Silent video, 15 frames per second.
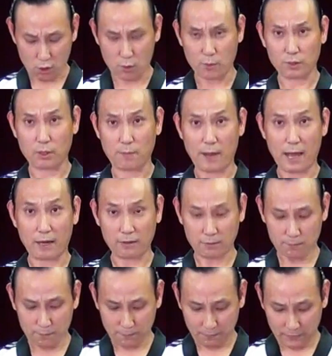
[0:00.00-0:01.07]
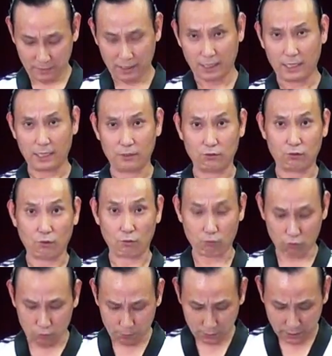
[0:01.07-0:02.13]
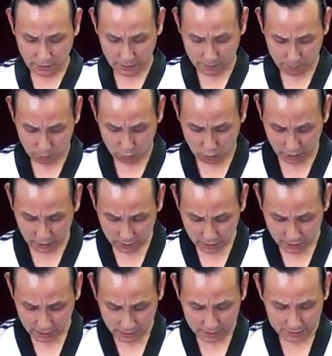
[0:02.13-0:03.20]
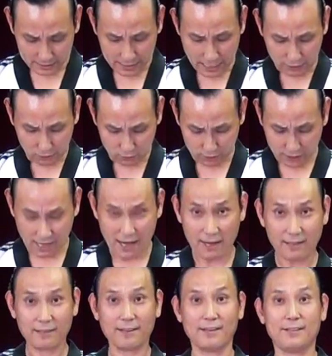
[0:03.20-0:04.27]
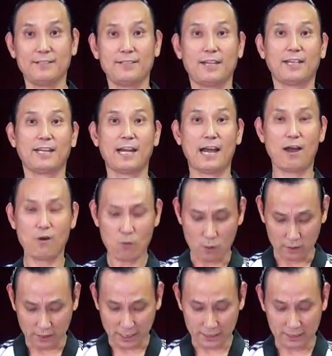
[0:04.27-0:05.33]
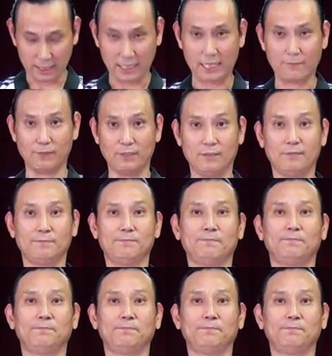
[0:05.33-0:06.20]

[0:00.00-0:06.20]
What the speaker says: one over the bottom into the loop and pull it side to side and check it out whether it's even.